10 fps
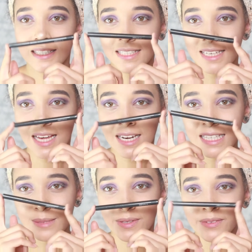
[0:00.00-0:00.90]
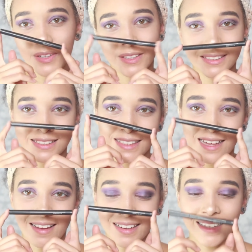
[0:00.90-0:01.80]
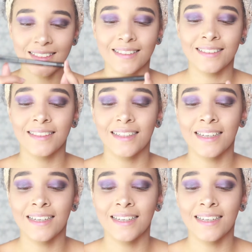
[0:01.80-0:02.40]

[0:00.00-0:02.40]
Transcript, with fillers: So now let's move on to the eyeliner.